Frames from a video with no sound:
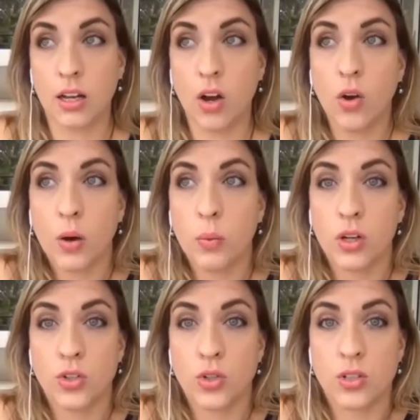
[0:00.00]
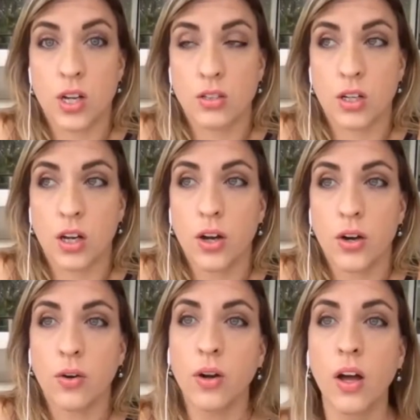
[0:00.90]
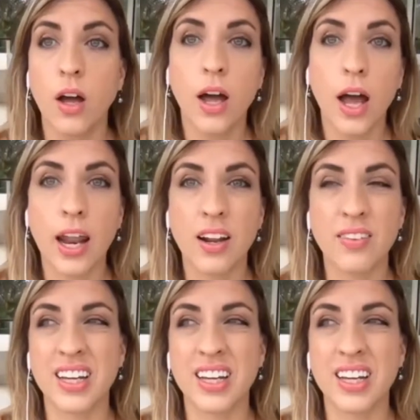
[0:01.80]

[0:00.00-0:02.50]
okay, we could choose not to go. And I'm like,